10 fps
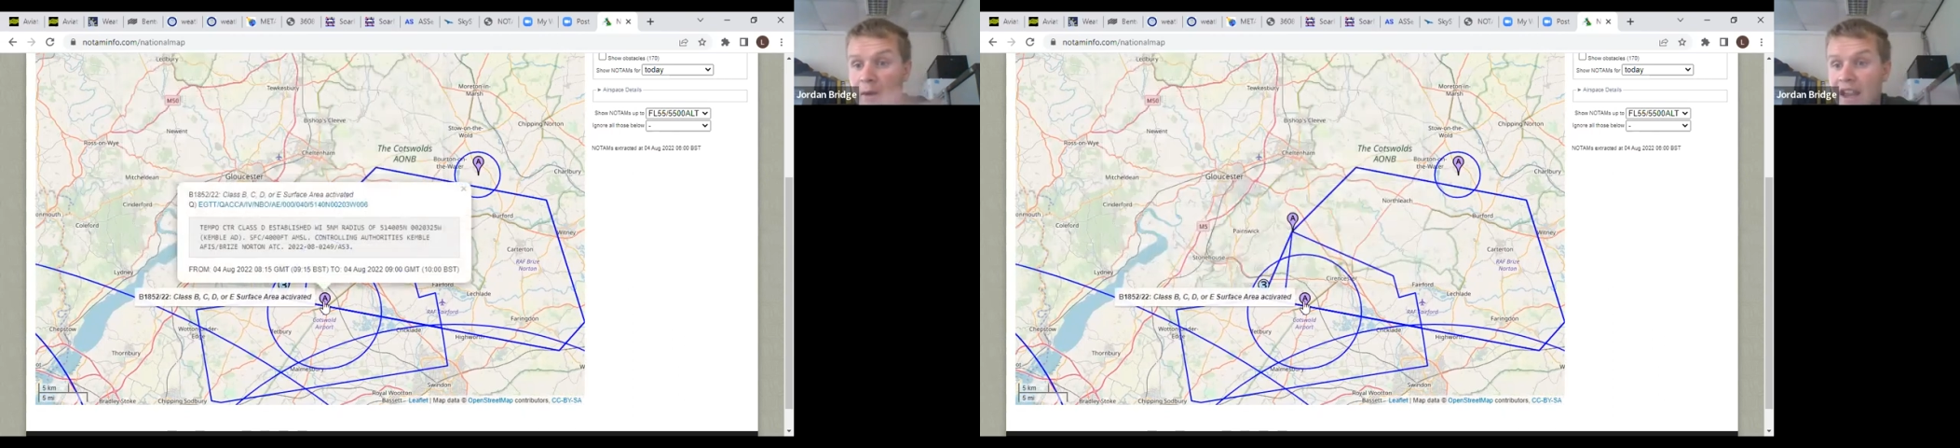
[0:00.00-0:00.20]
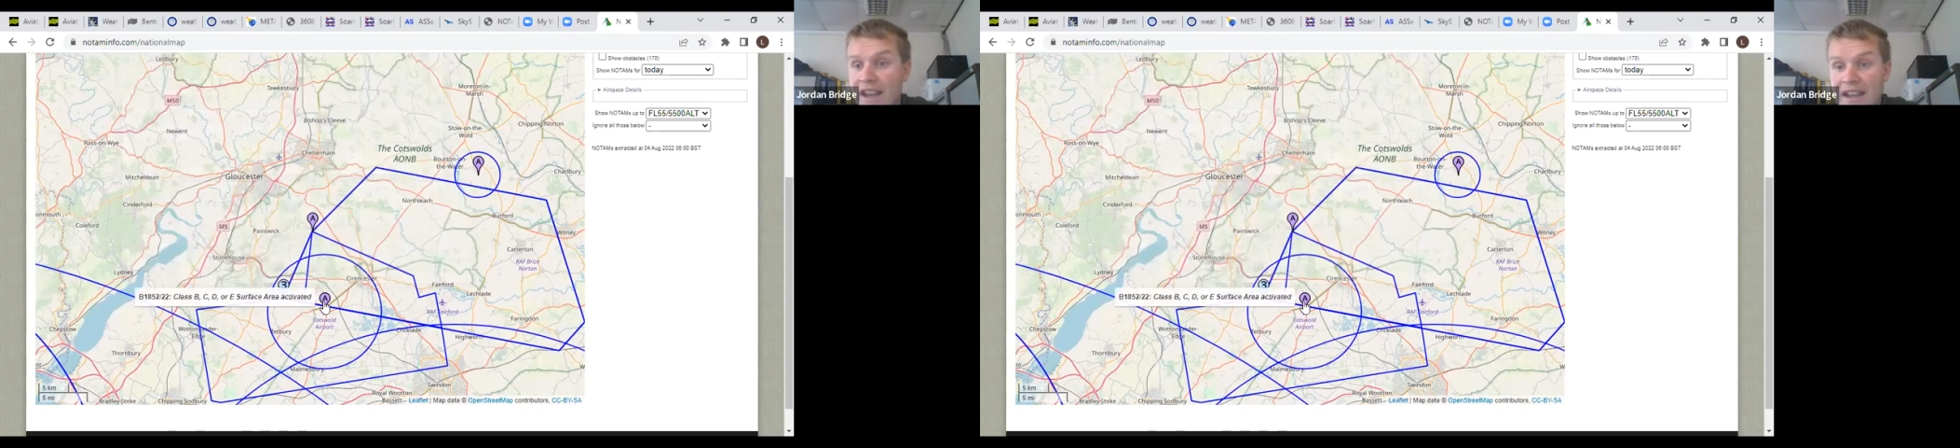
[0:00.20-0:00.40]

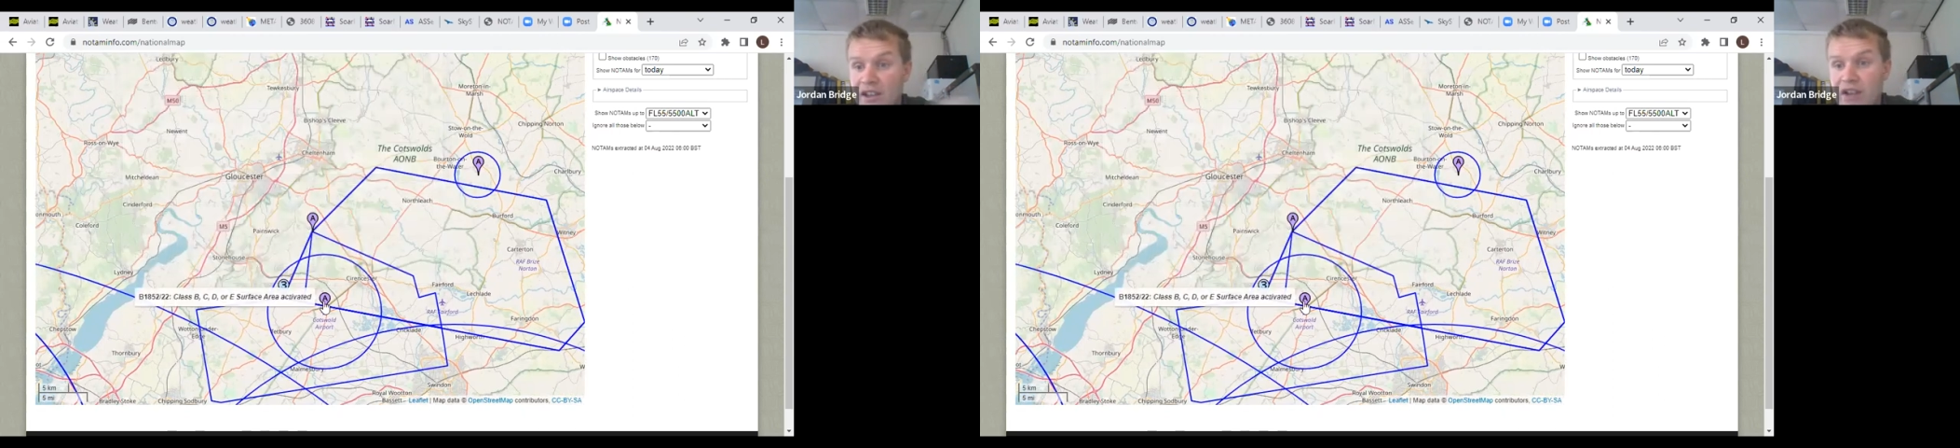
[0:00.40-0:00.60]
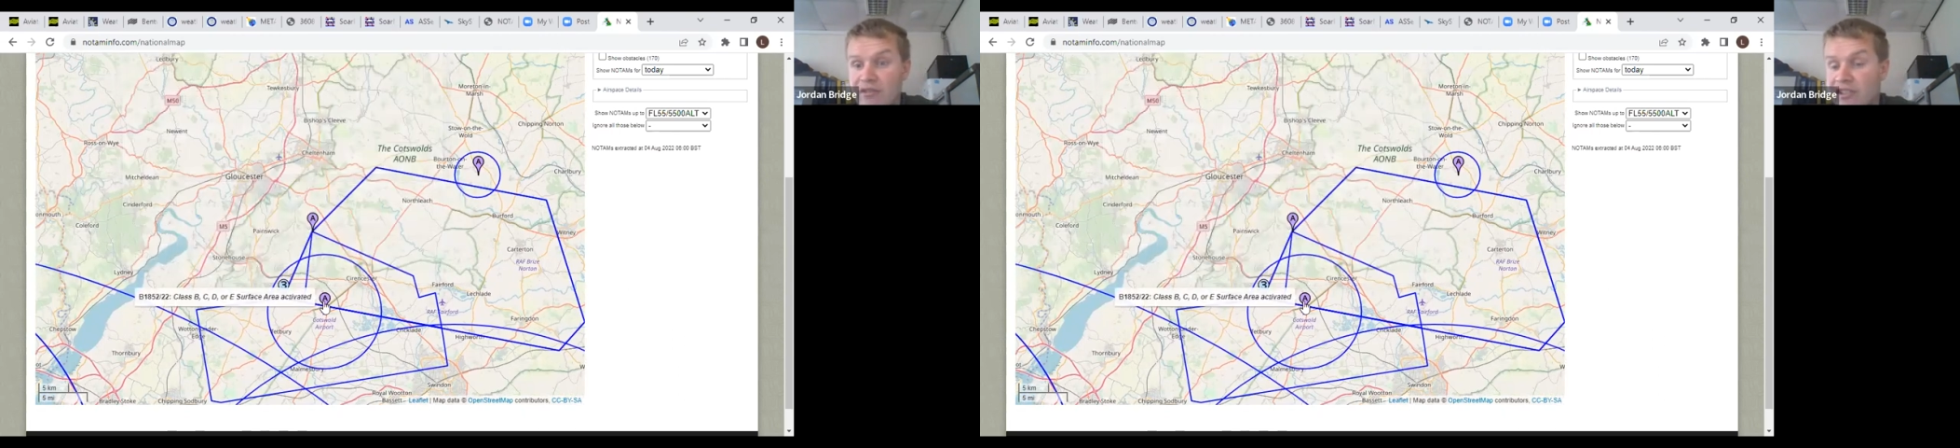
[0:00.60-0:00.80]
It is
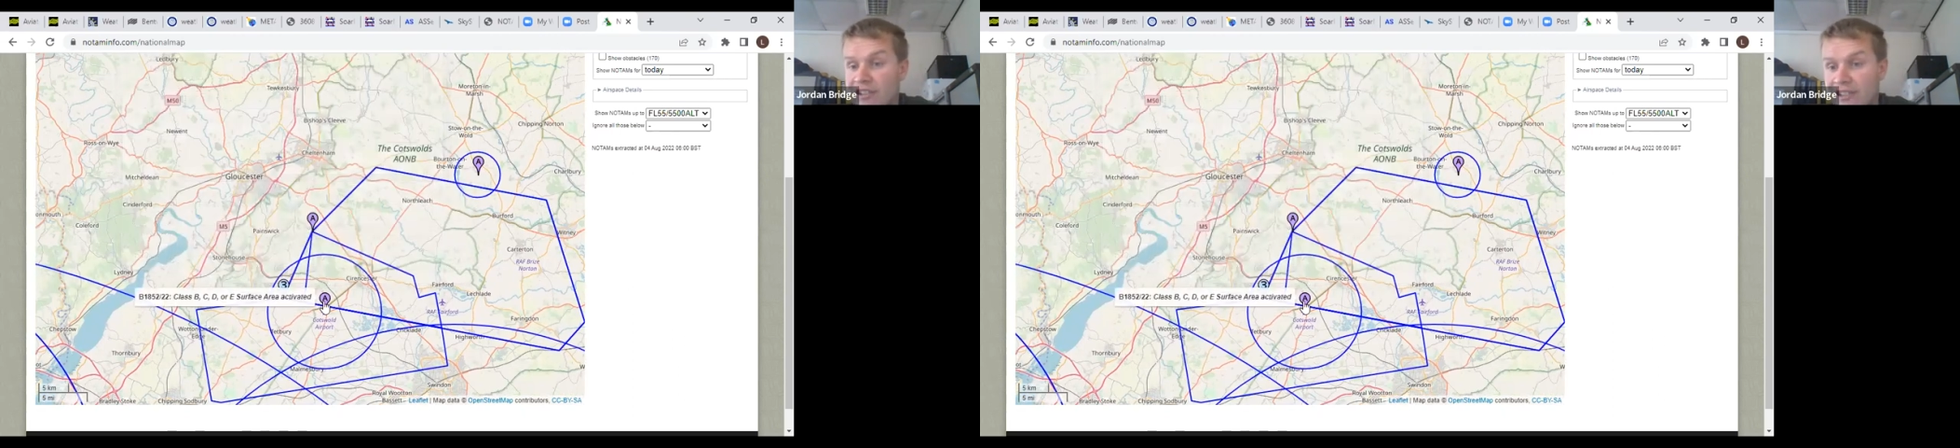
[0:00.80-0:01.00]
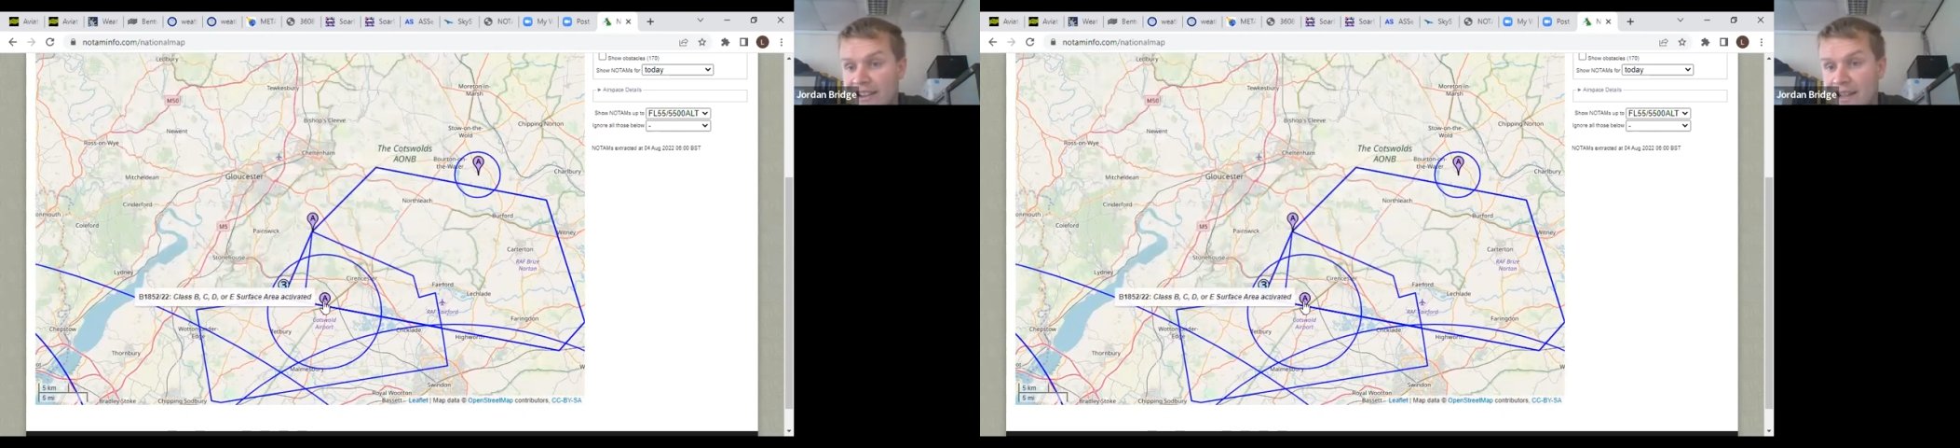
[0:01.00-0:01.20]
only
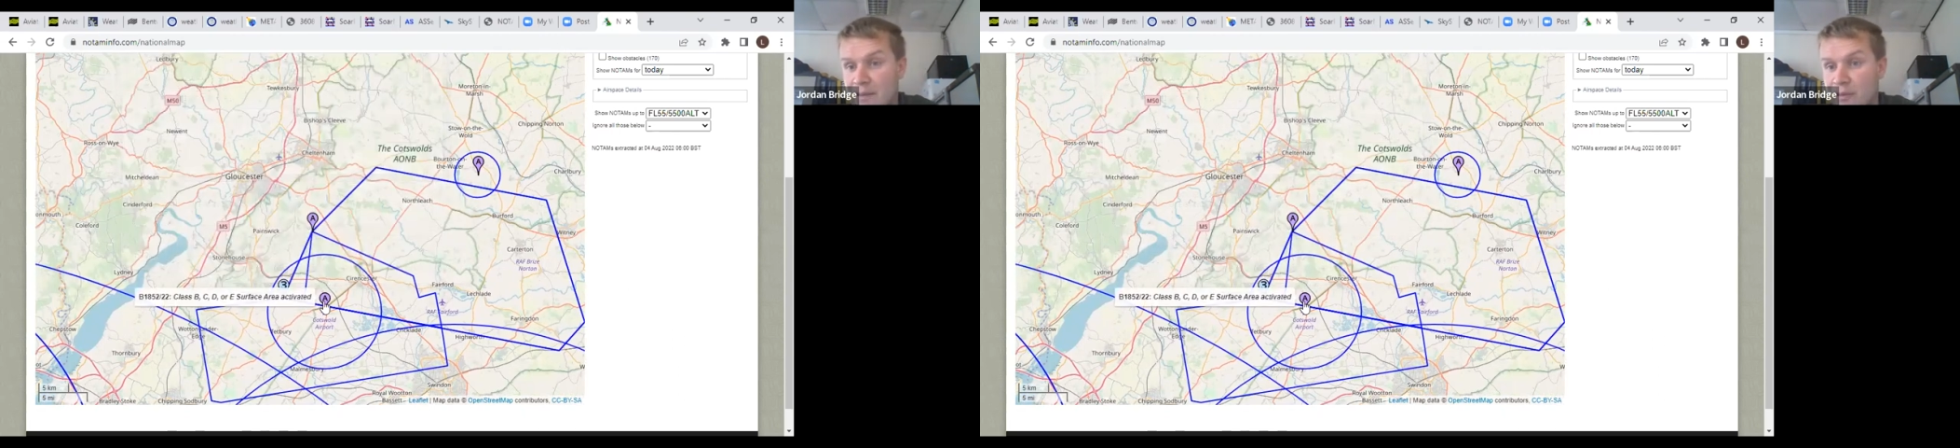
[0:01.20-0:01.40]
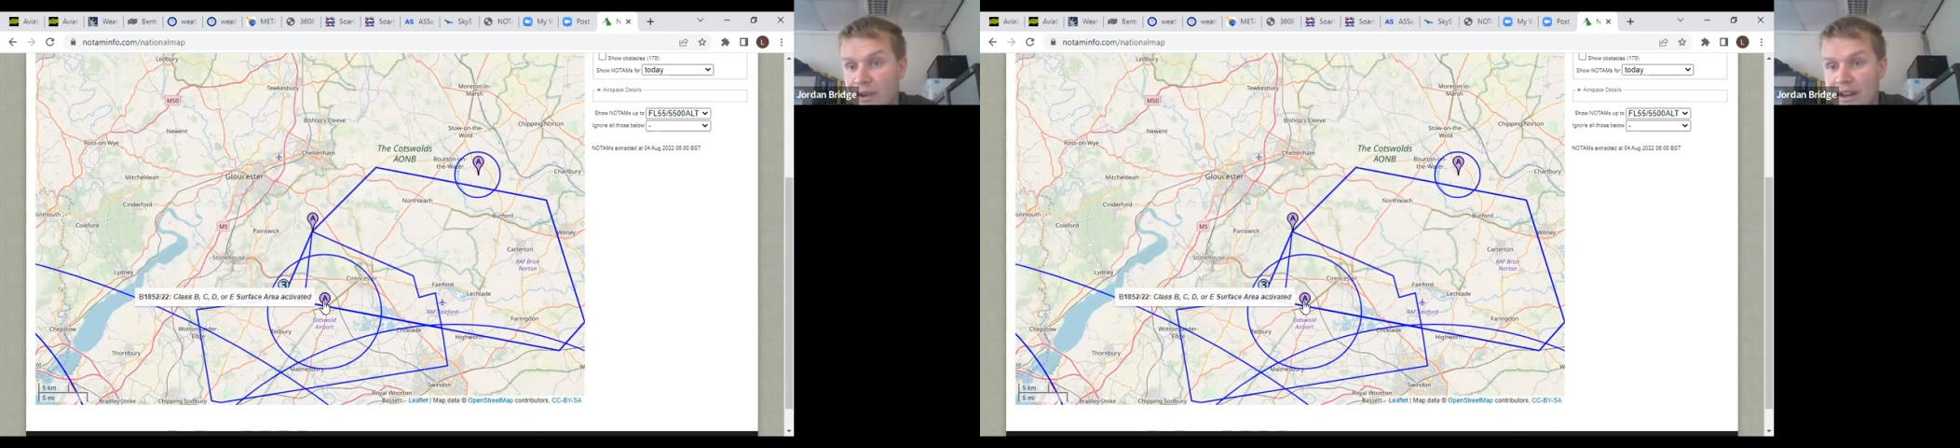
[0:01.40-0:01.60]
restricted area
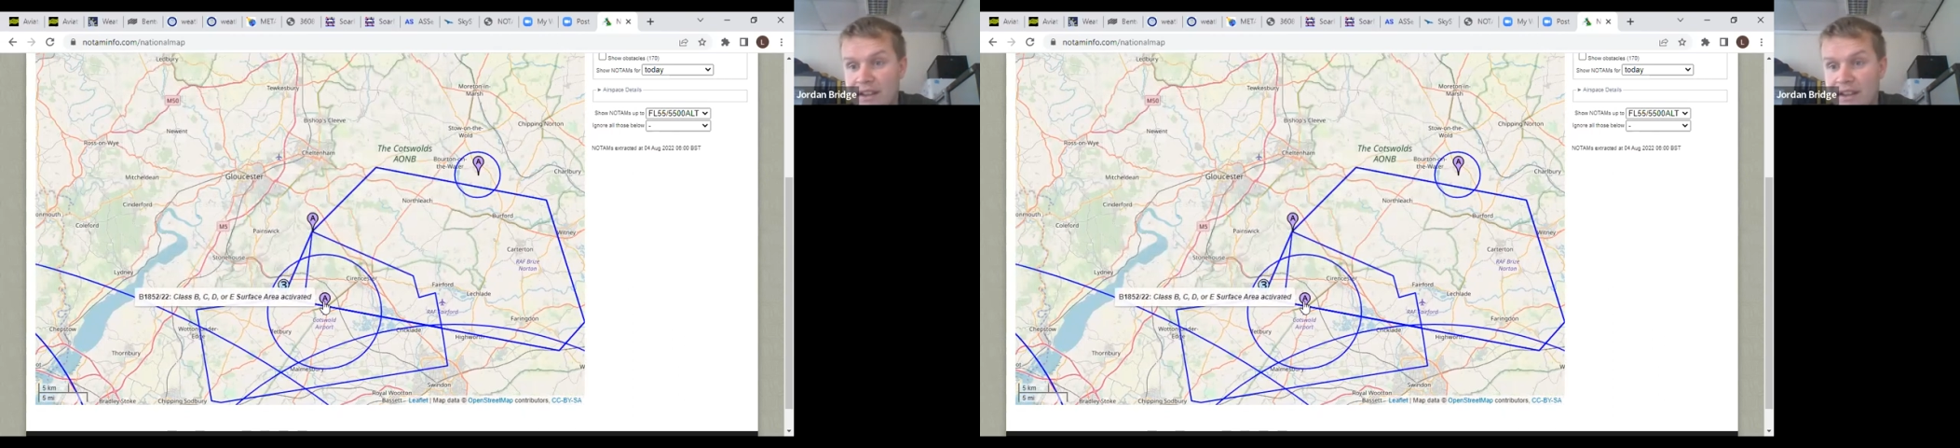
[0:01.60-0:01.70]
temporary,